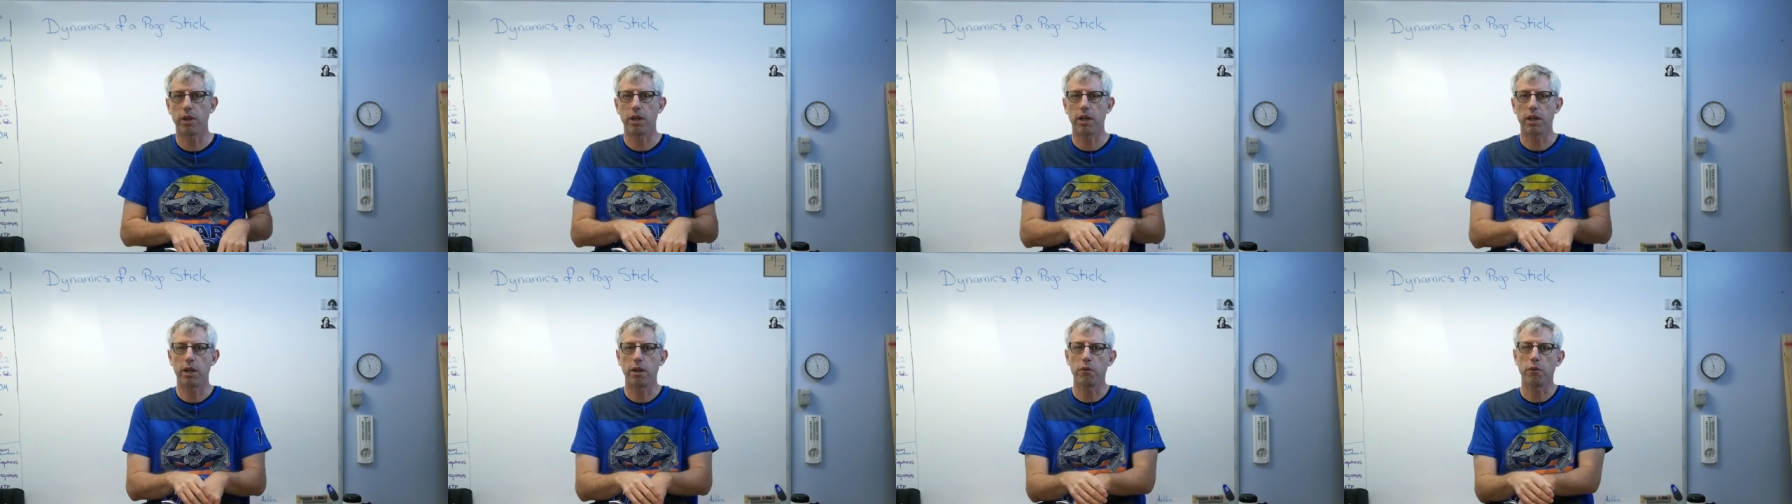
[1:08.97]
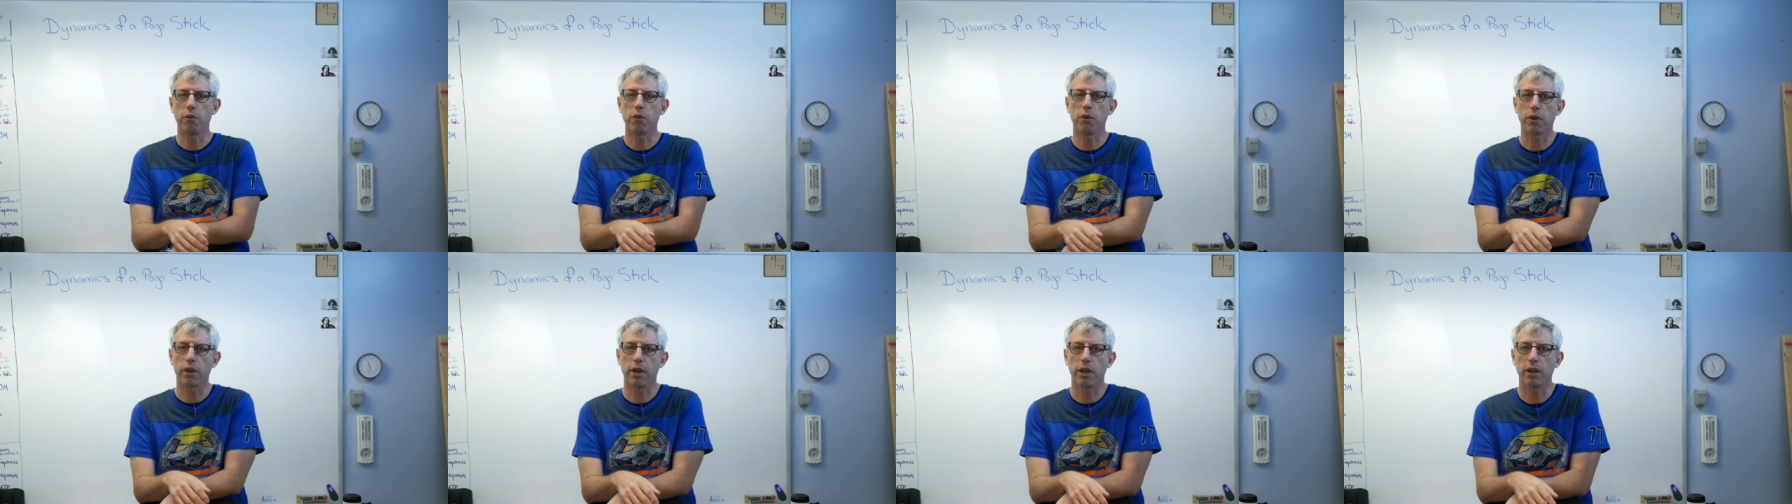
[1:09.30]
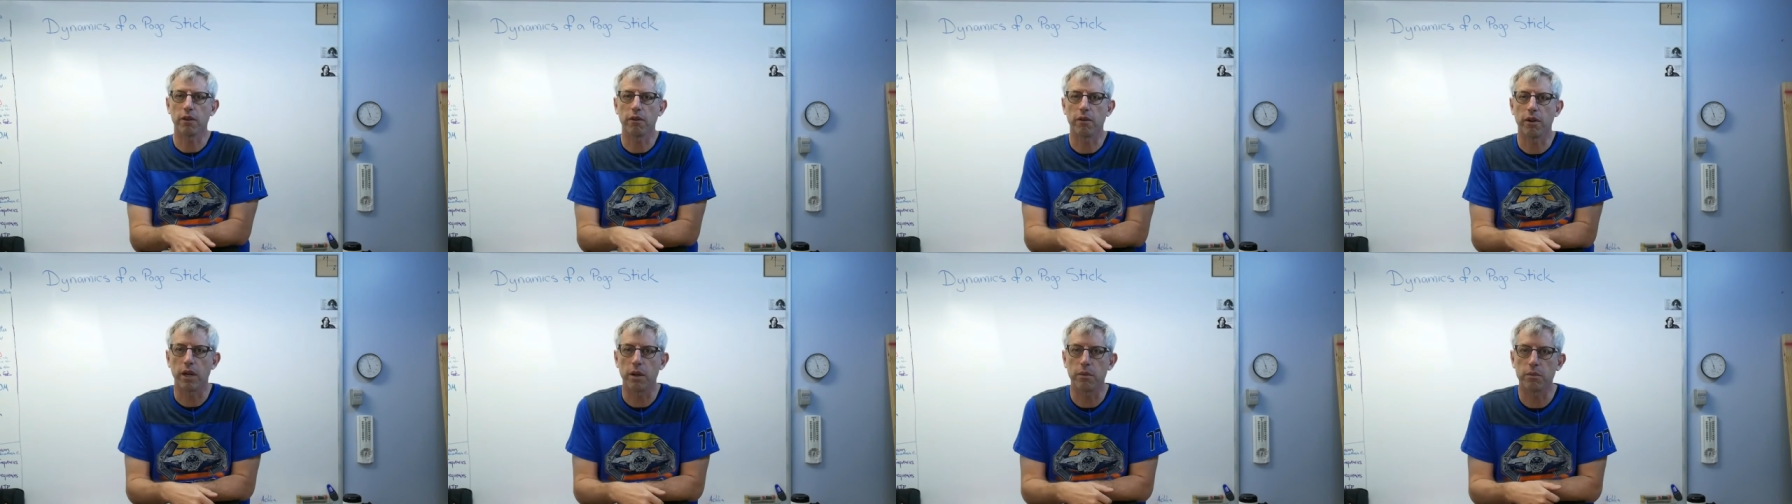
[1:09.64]
94
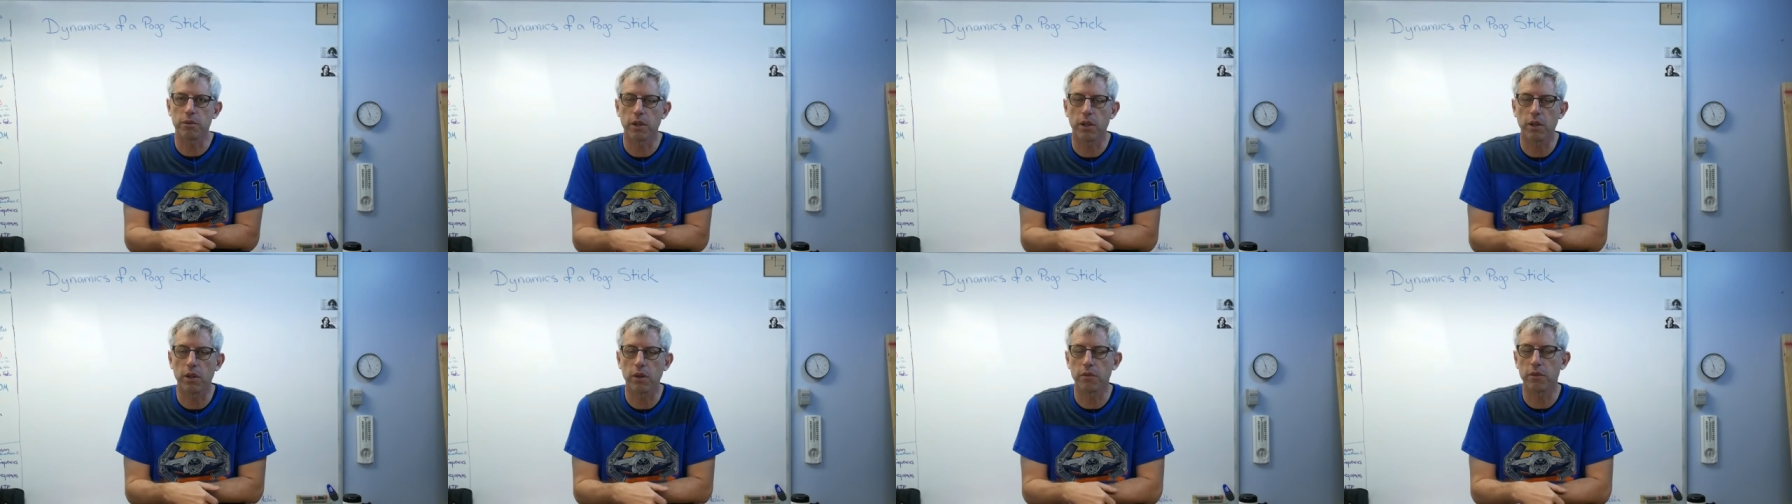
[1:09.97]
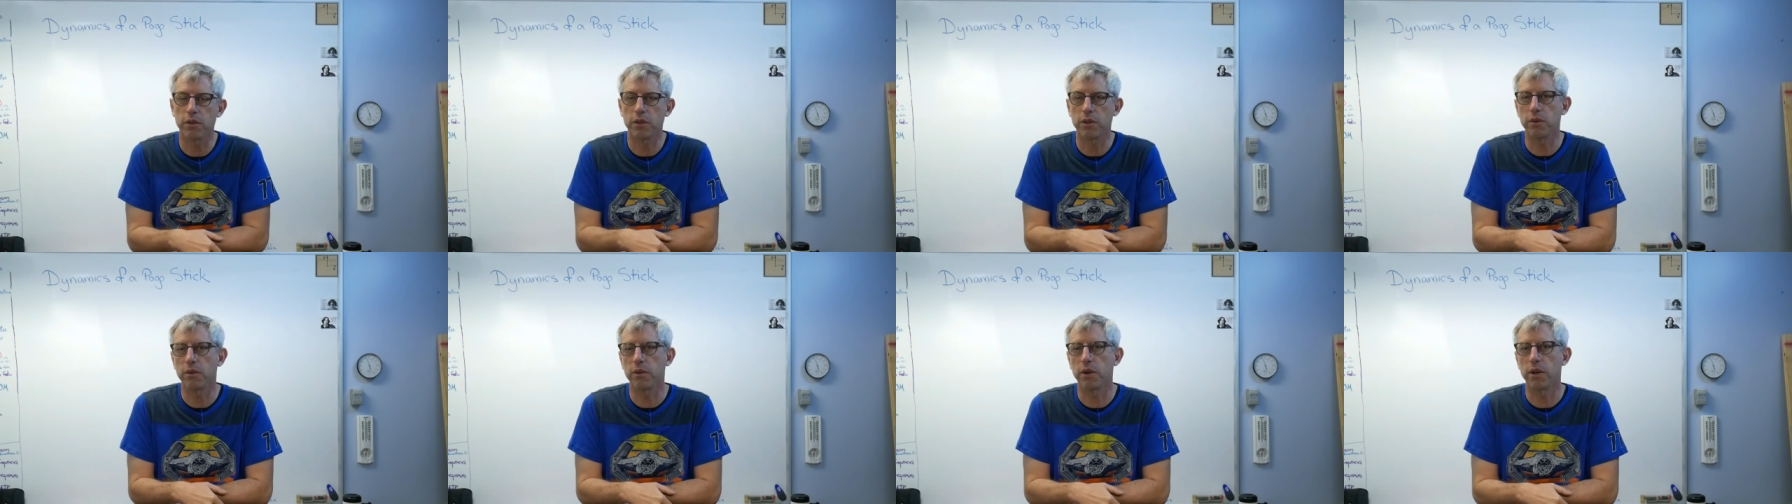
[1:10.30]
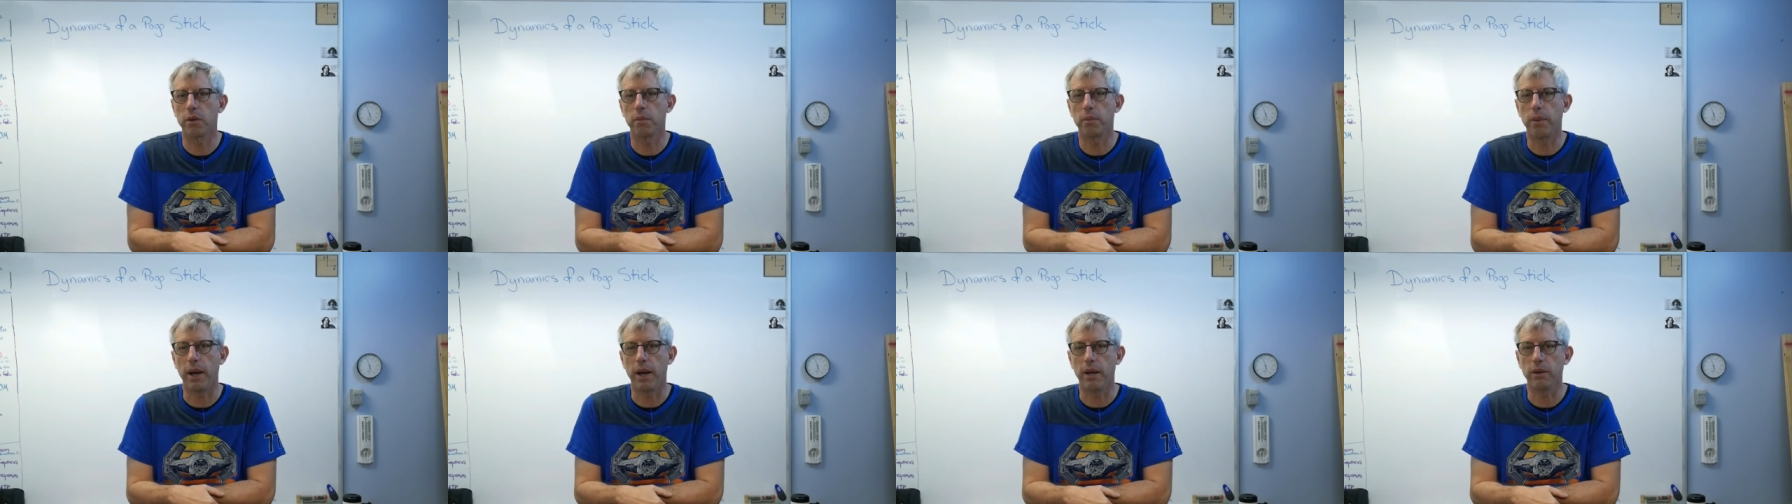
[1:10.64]
kilograms, a little over
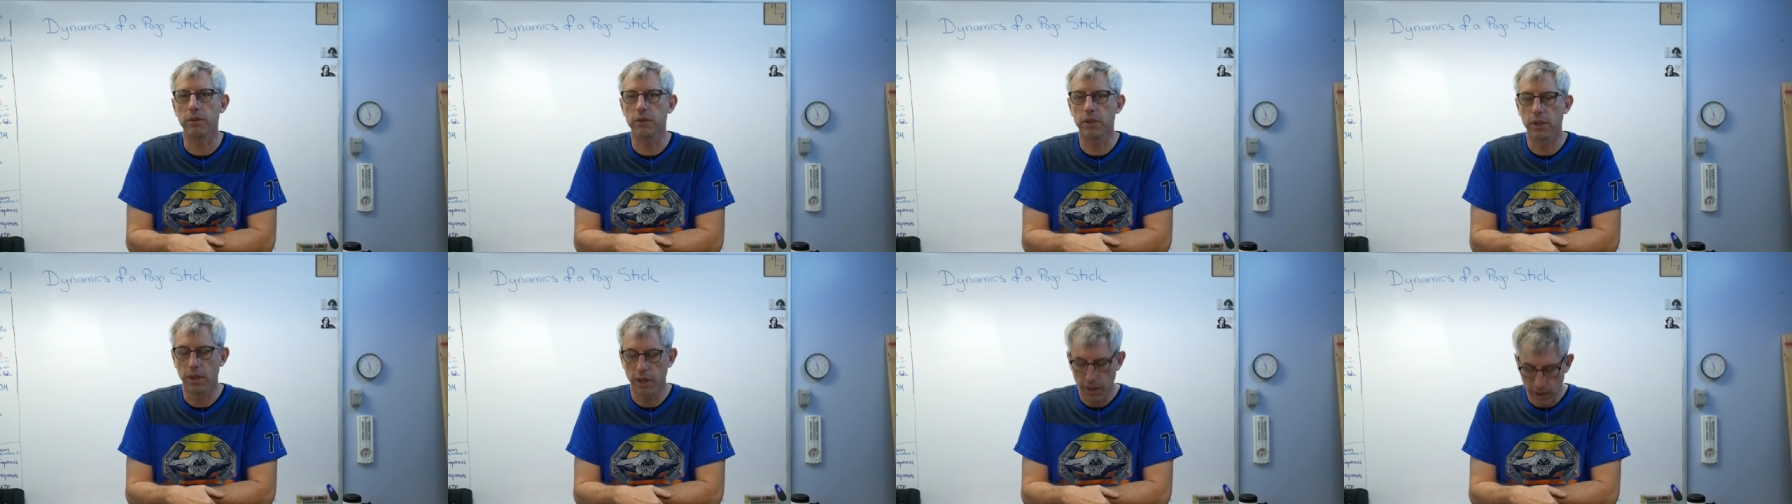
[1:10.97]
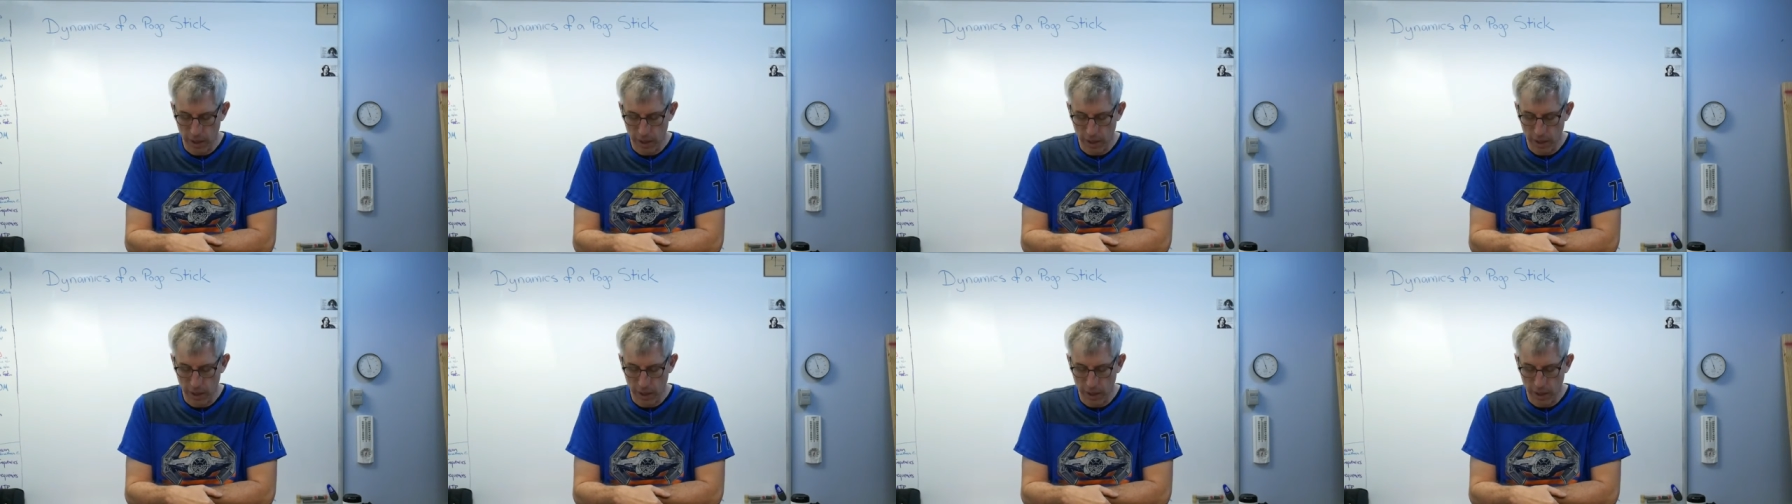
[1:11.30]
200 pounds.